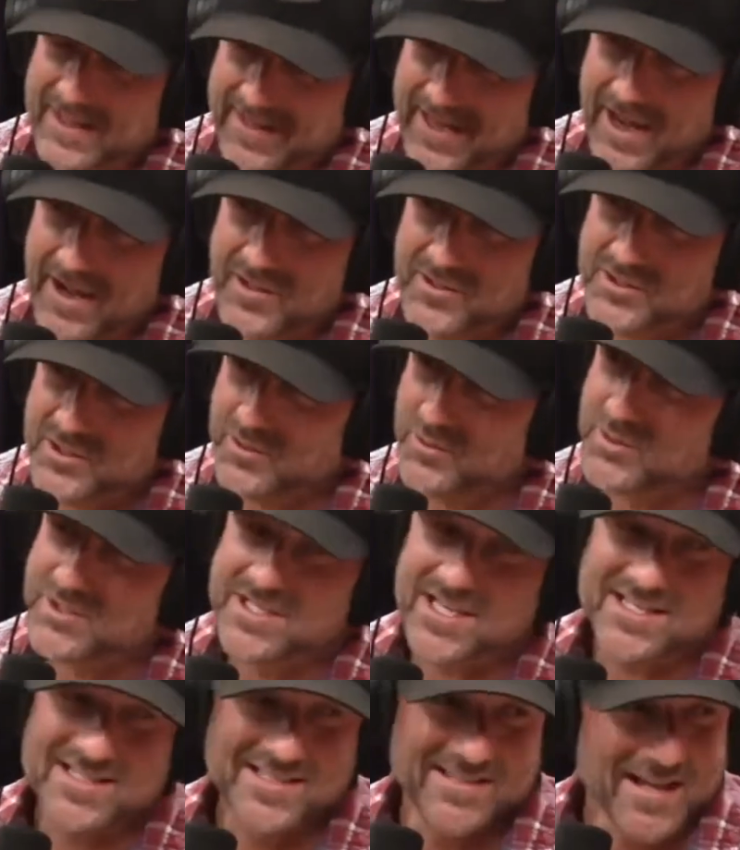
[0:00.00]
council, which
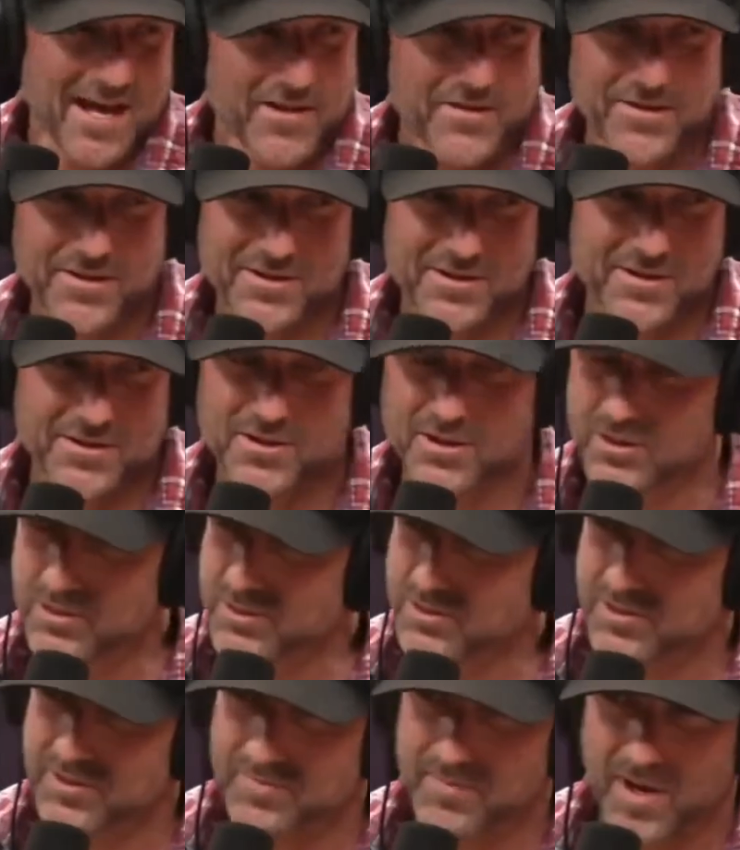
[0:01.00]
has nothing to do
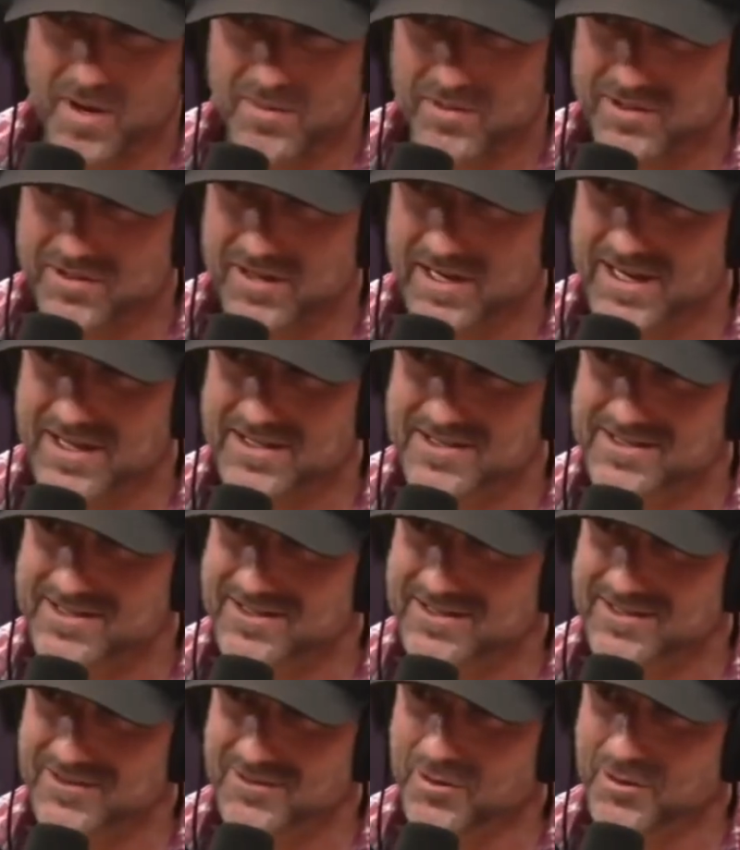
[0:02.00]
with public lands
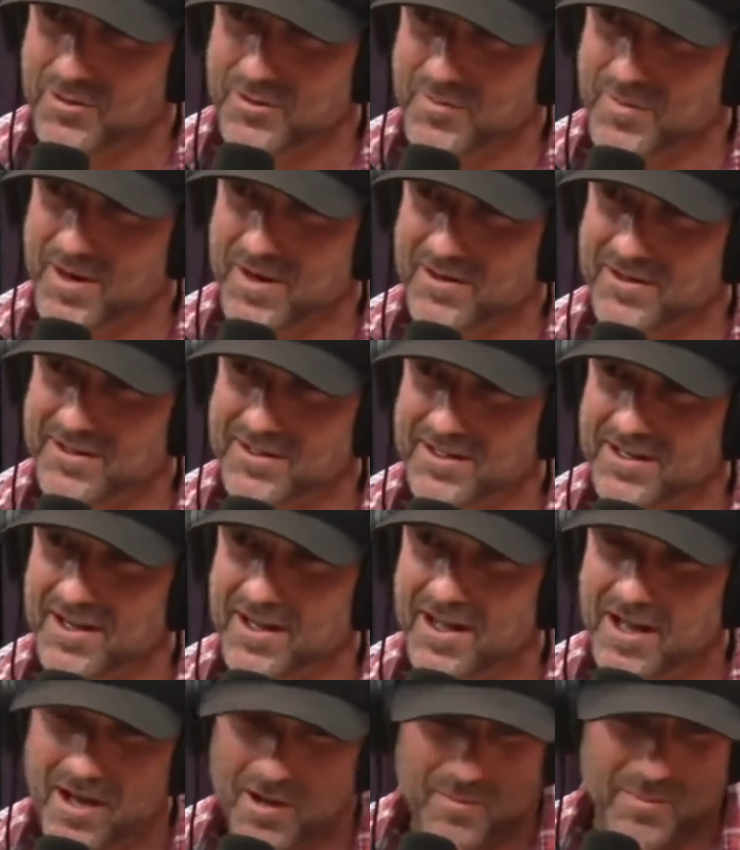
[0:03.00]
in North America,
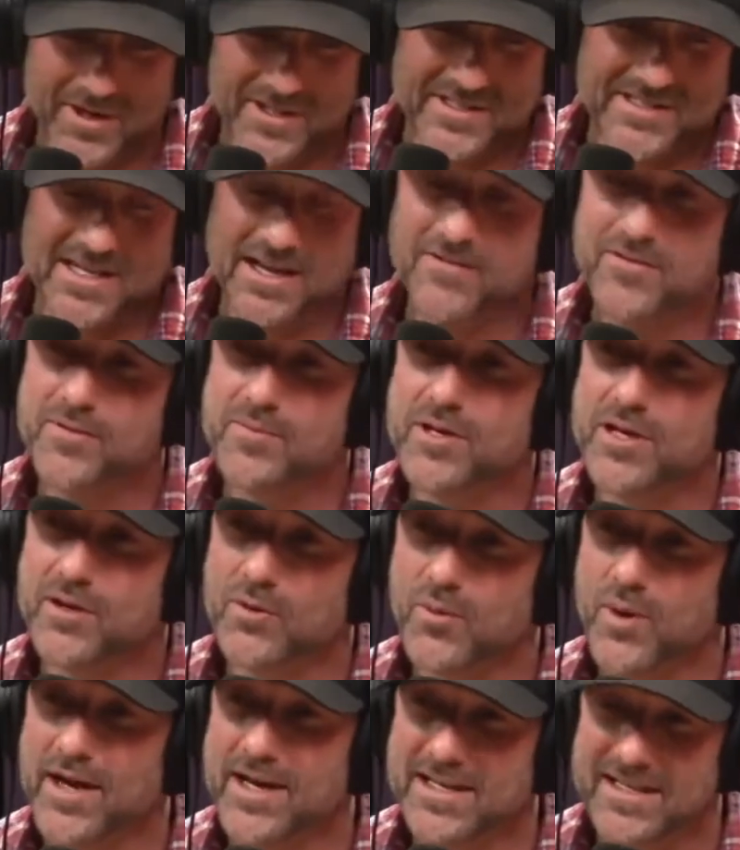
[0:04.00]
but it's given me a
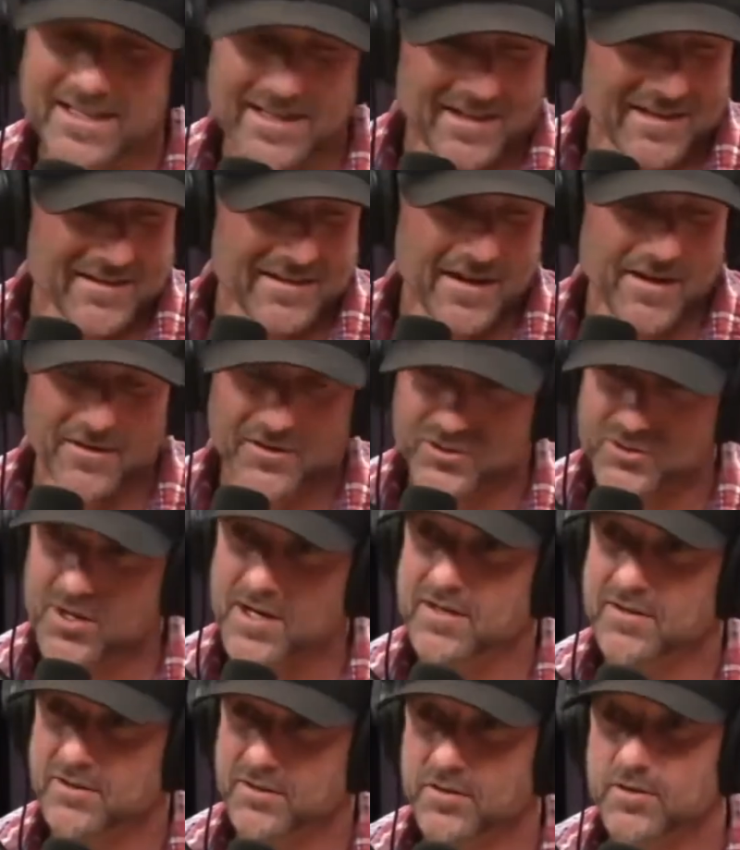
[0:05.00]
way to get in there and try
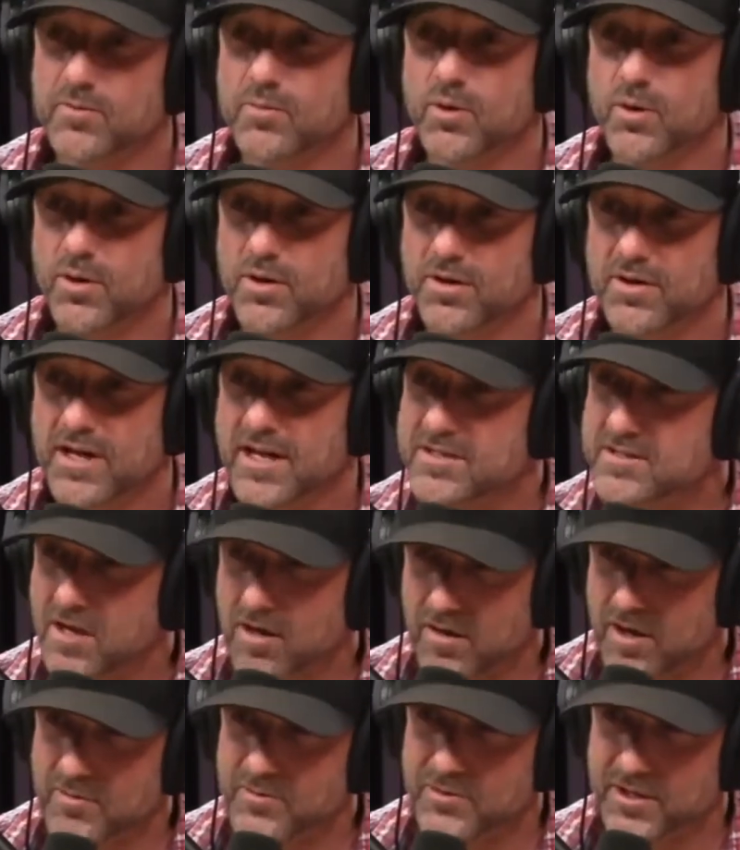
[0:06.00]
to learn more. That's
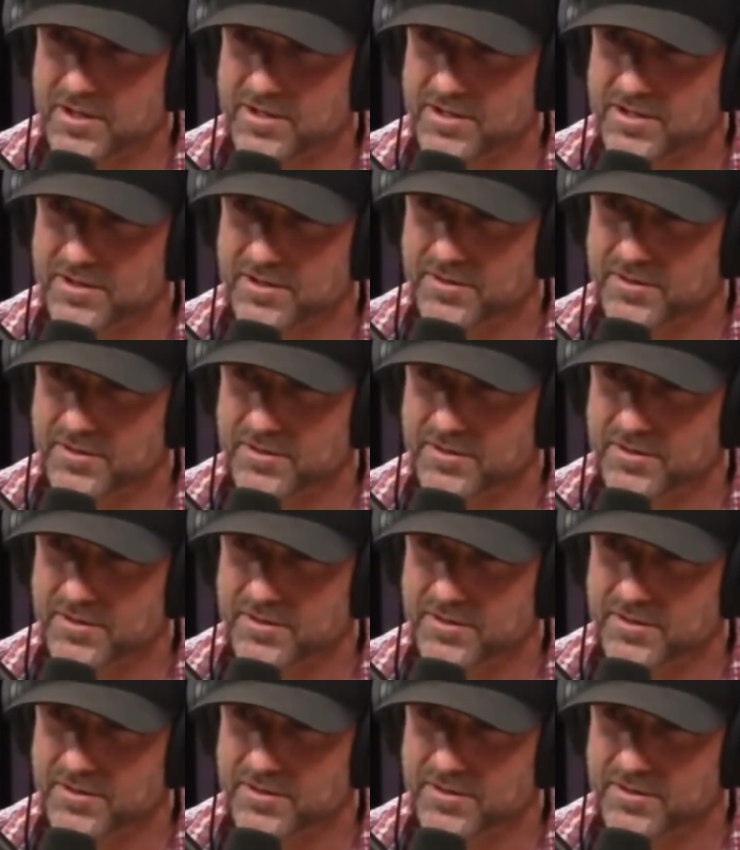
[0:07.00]
all I'm trying to do.